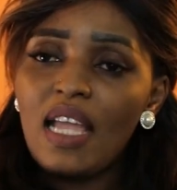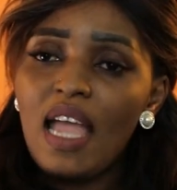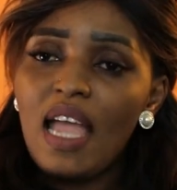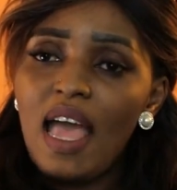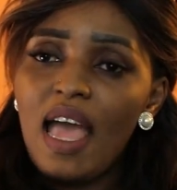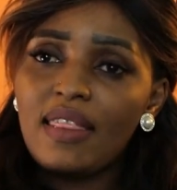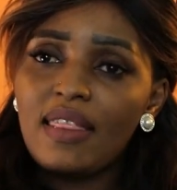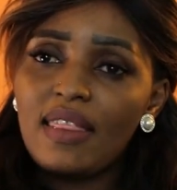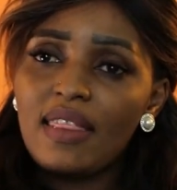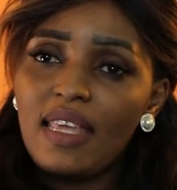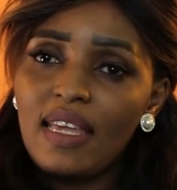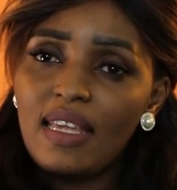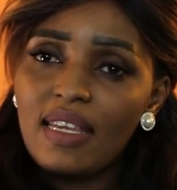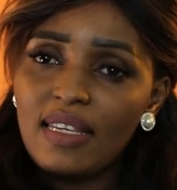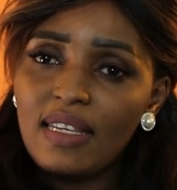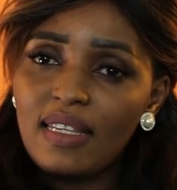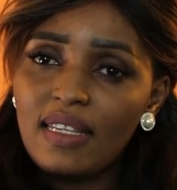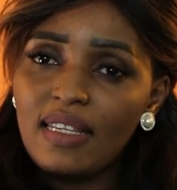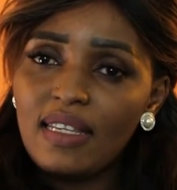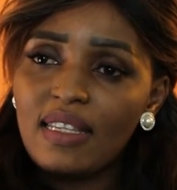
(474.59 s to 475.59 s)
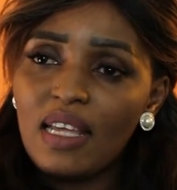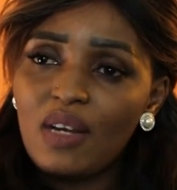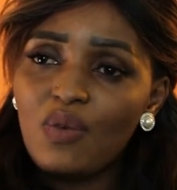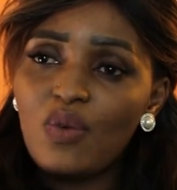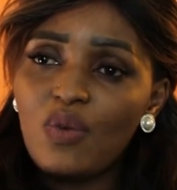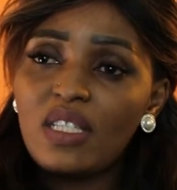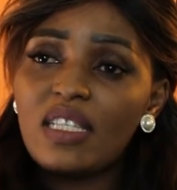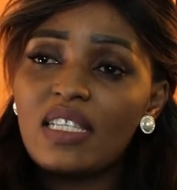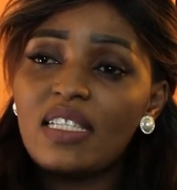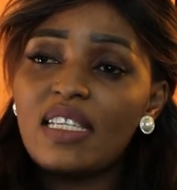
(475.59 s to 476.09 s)
And then that
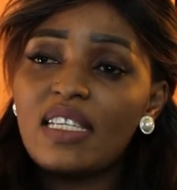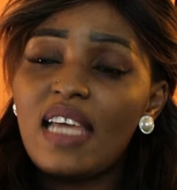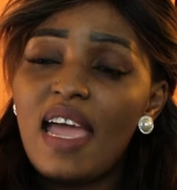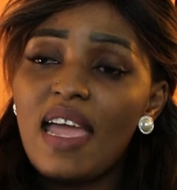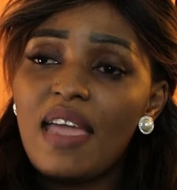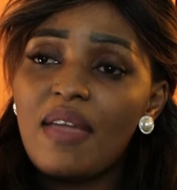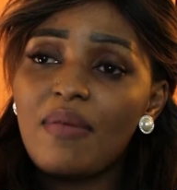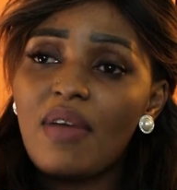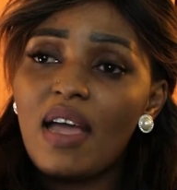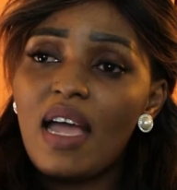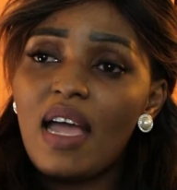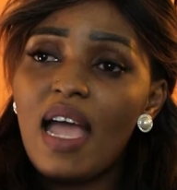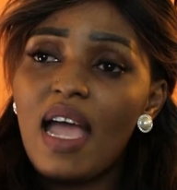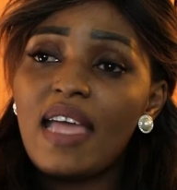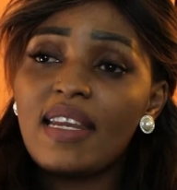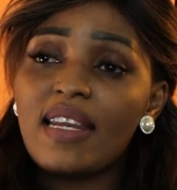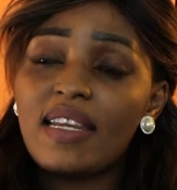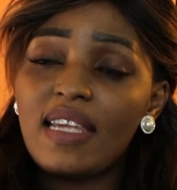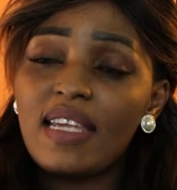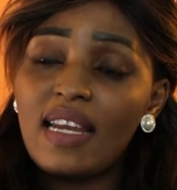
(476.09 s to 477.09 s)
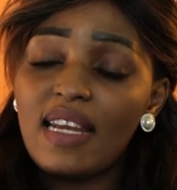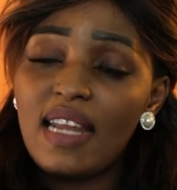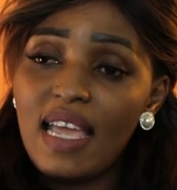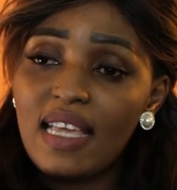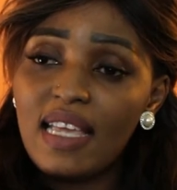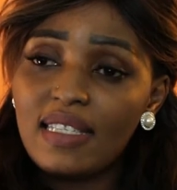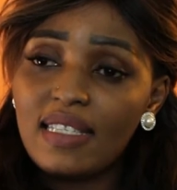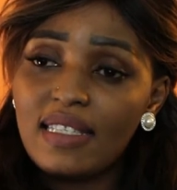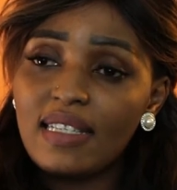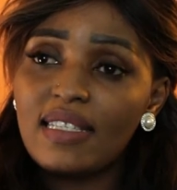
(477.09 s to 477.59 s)
was the time I
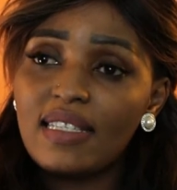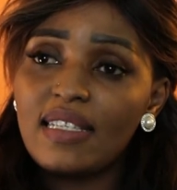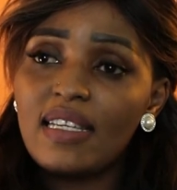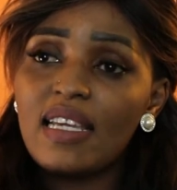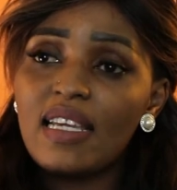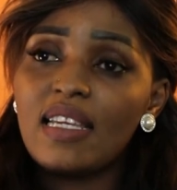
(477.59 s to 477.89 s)
realized that